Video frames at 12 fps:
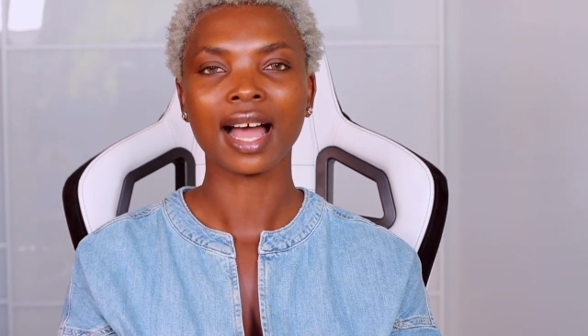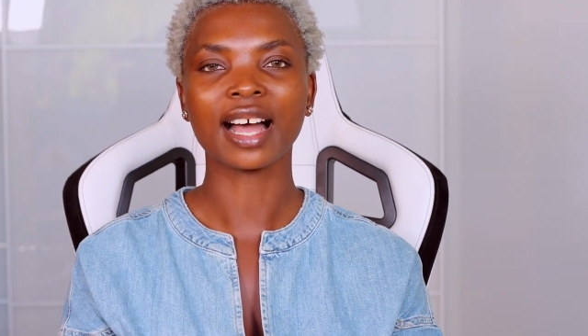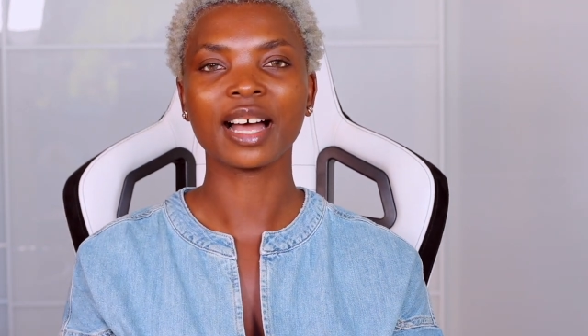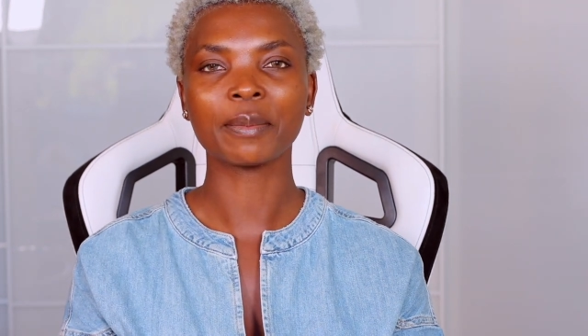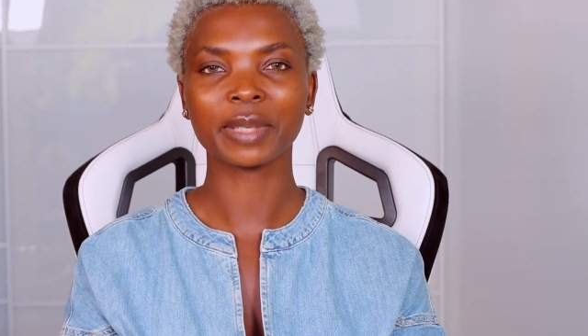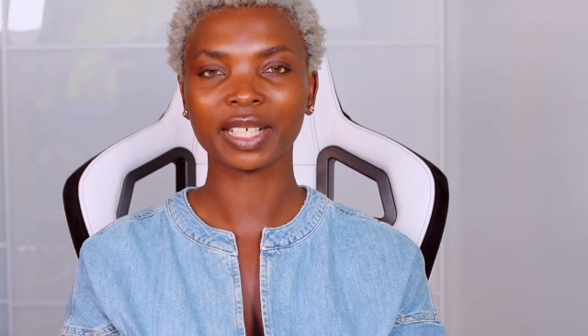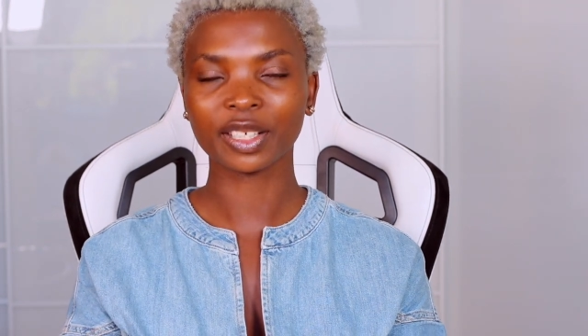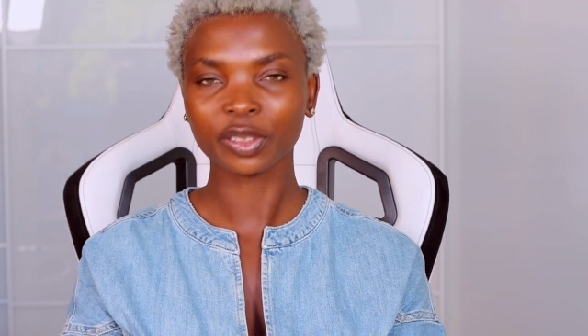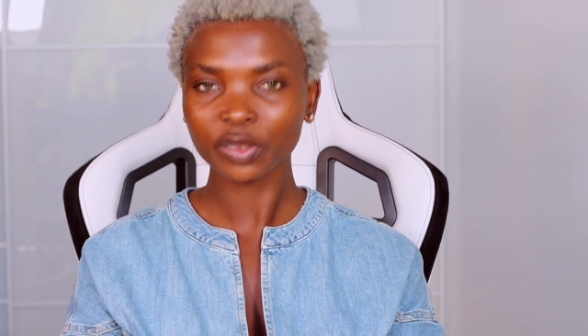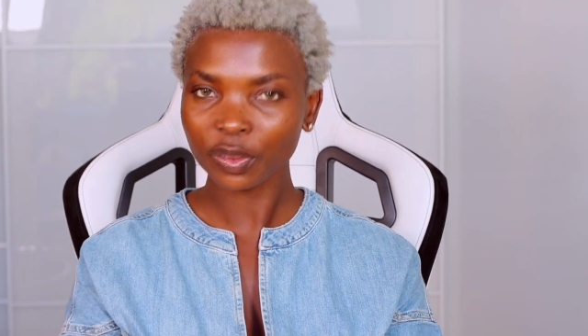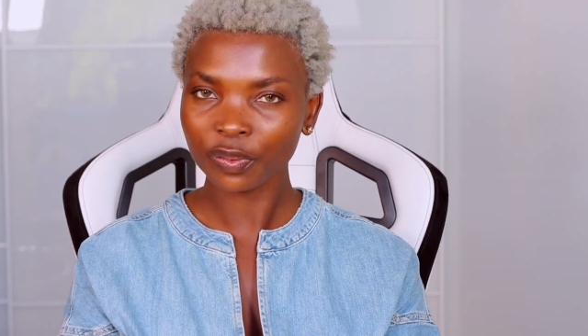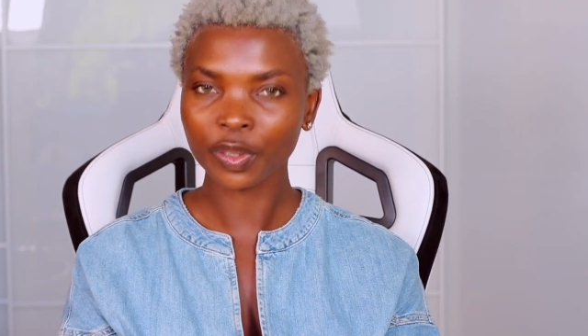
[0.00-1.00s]
Um, a
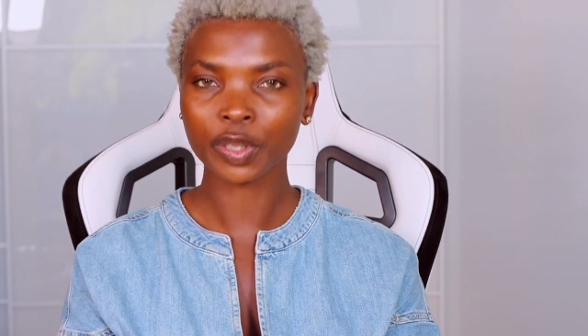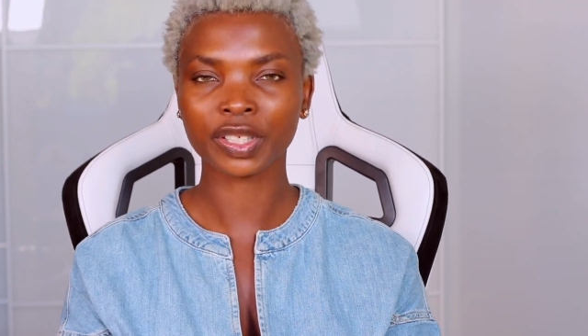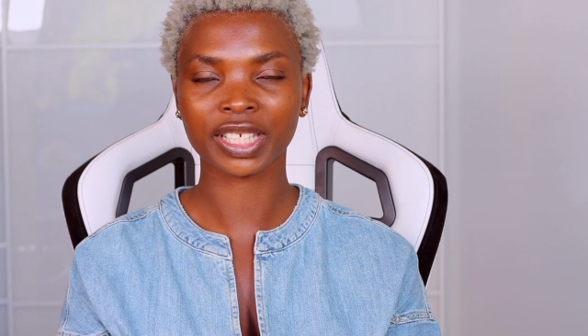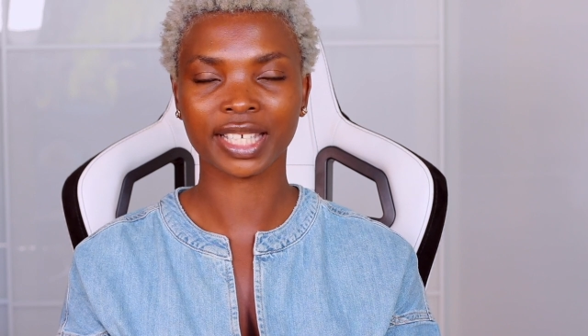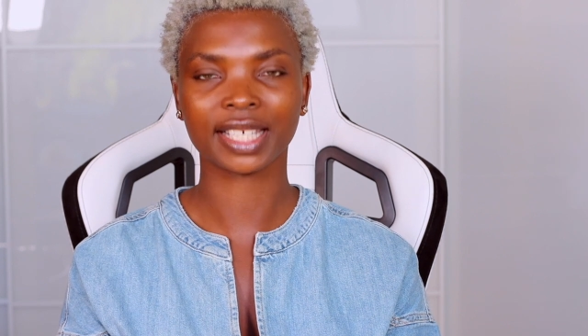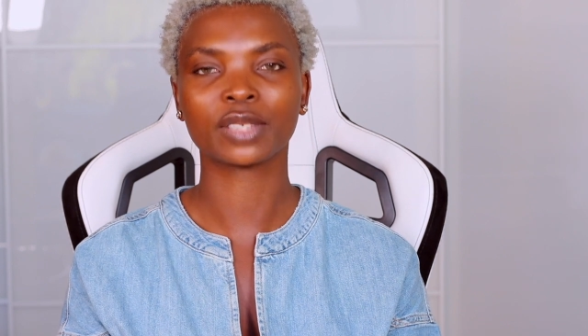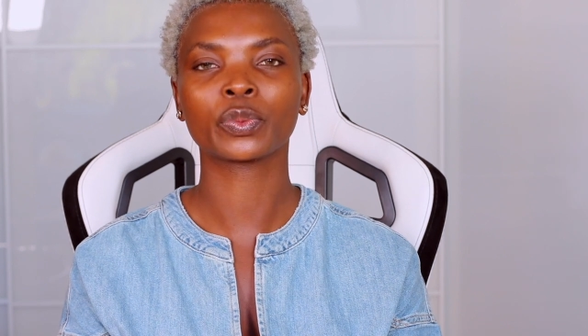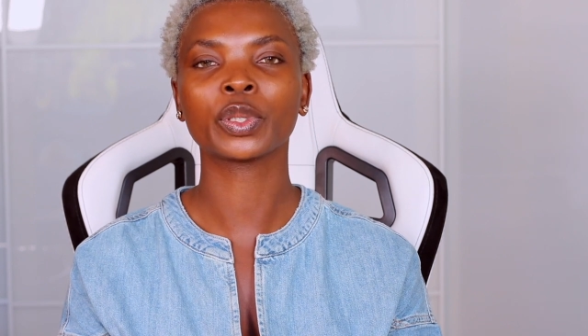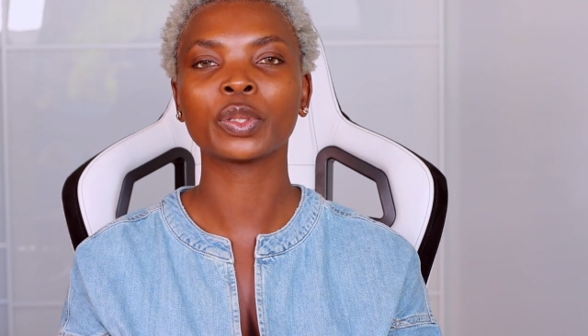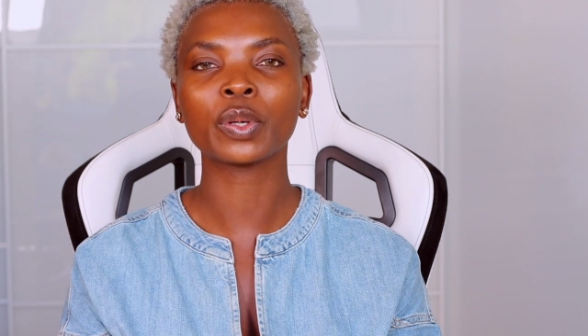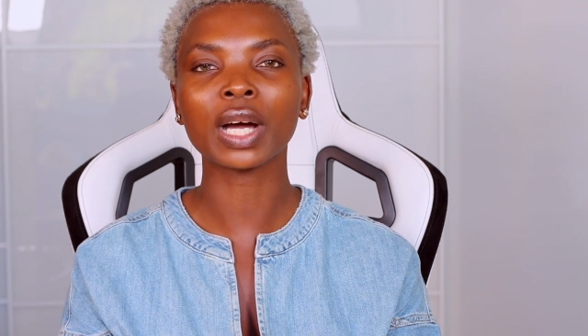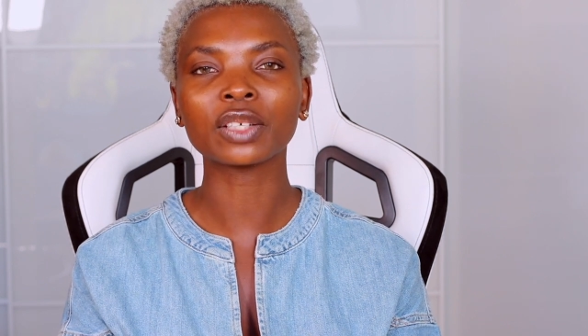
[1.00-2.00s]
lot of us, yes, we
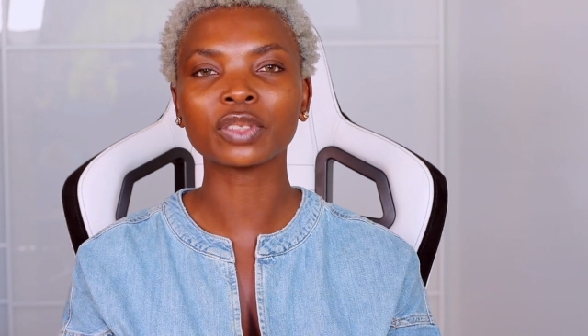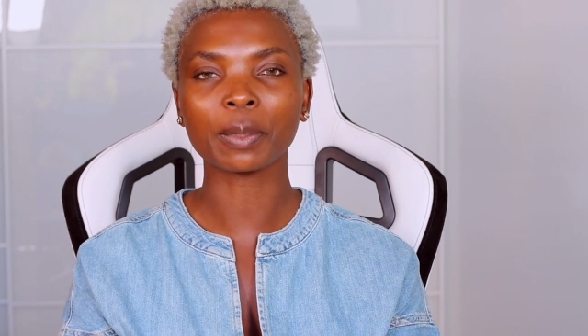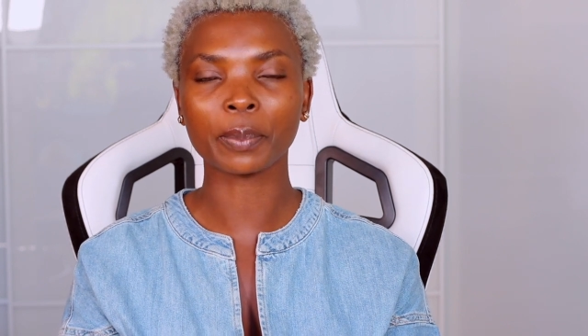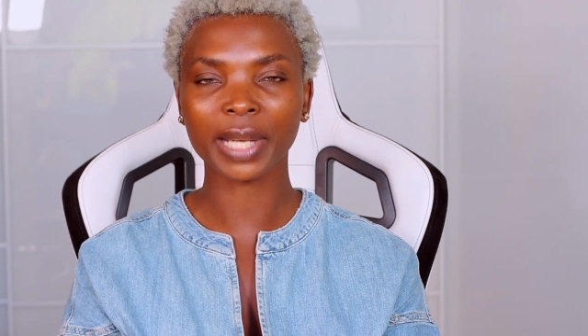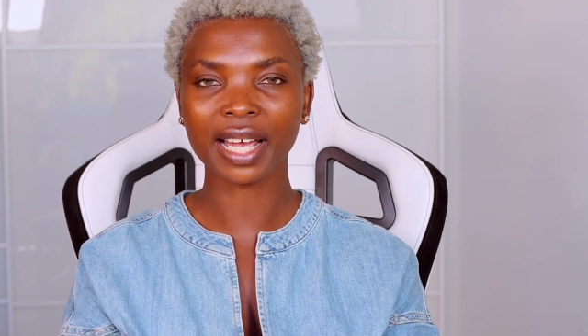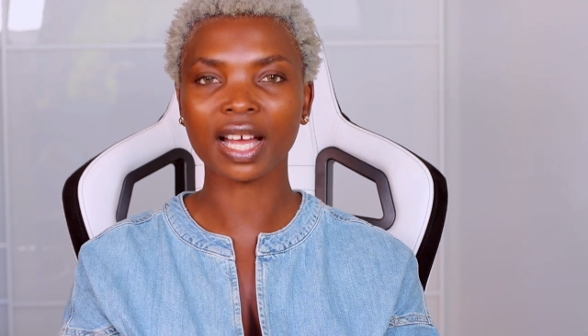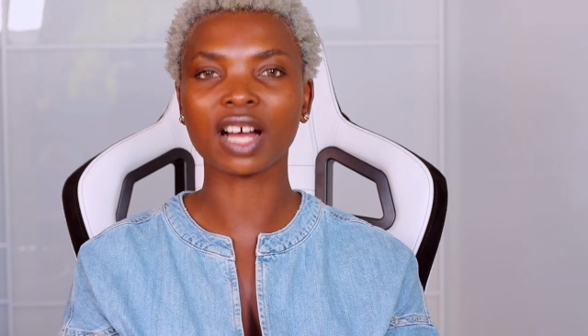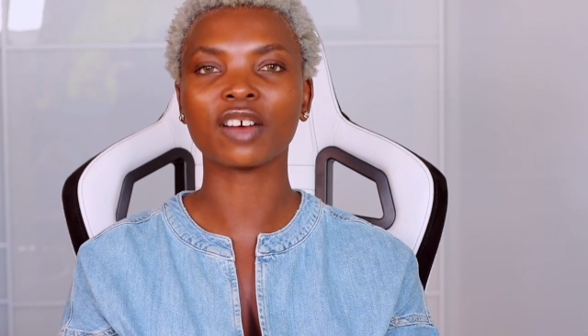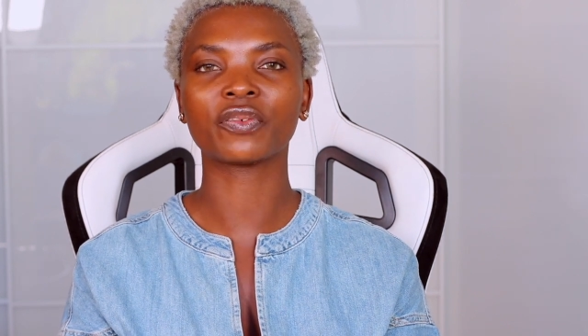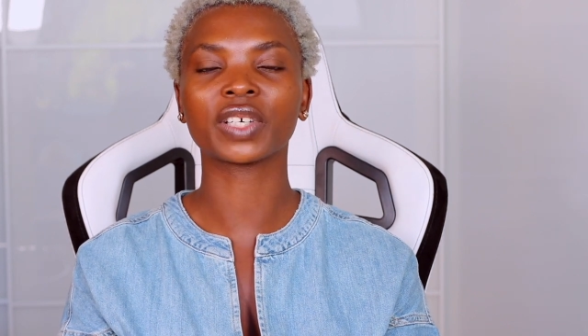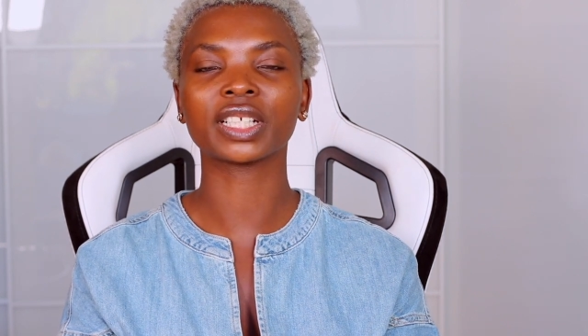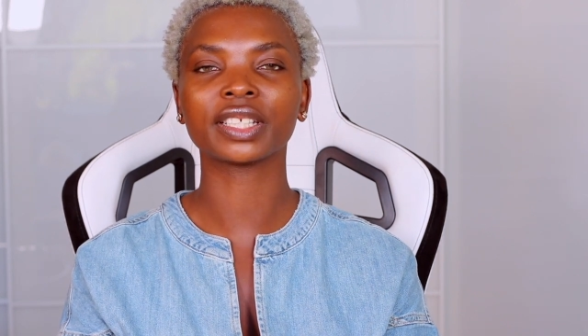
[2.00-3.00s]
know how to apply our
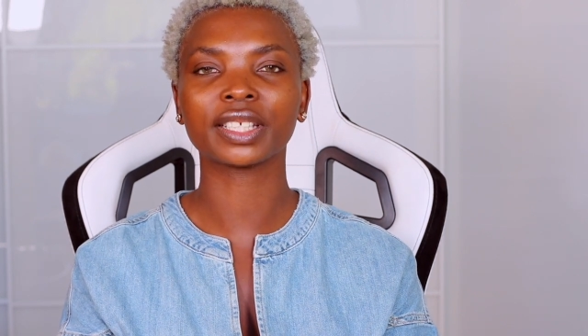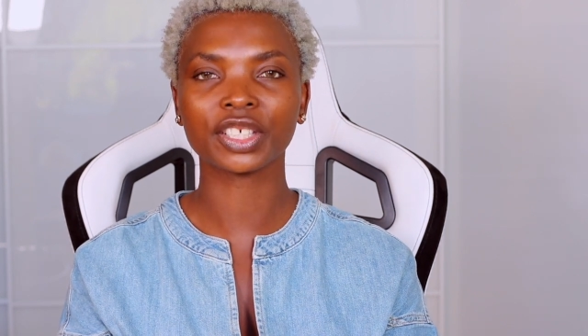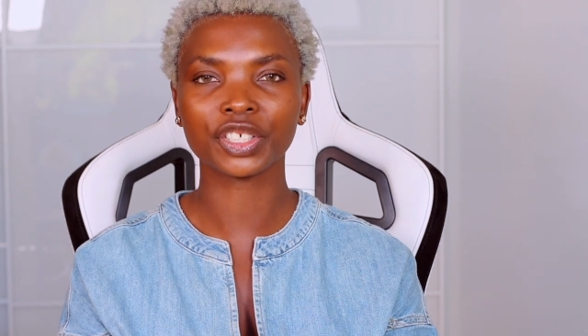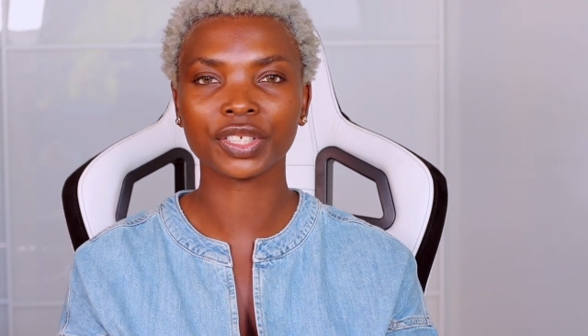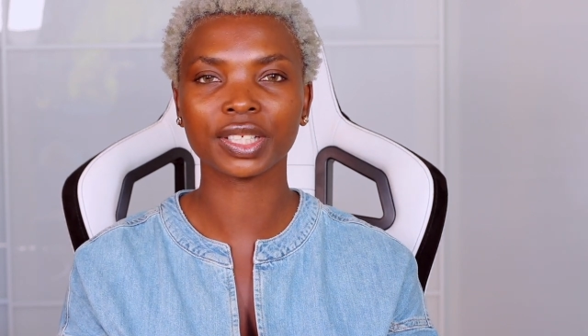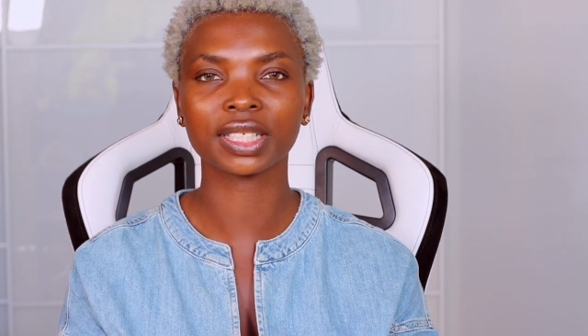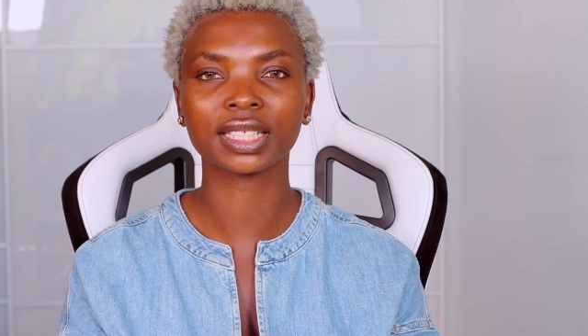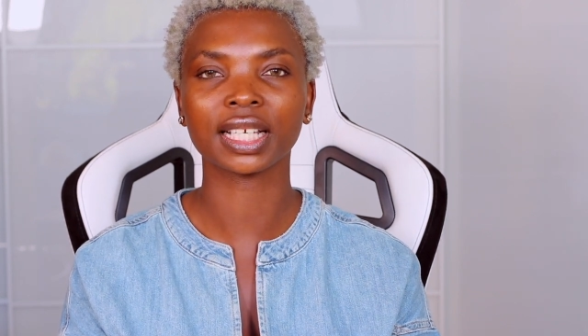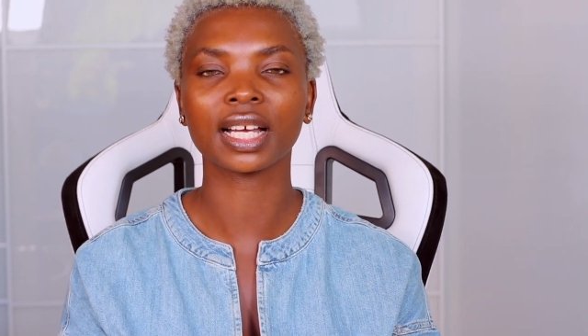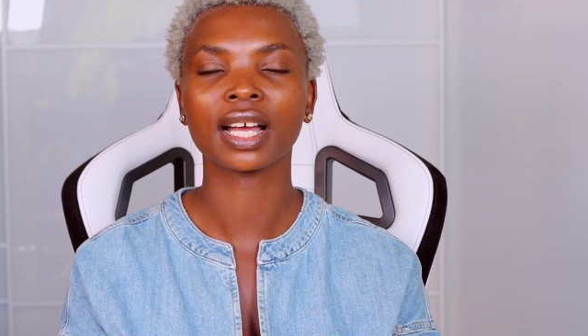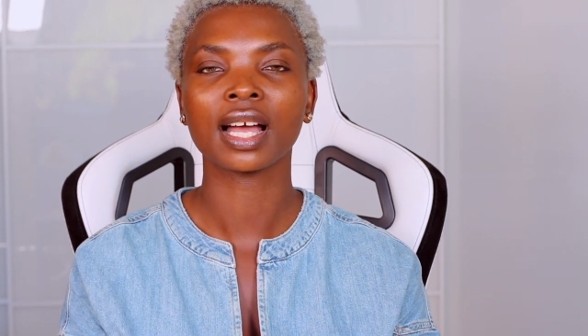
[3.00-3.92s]
foundation.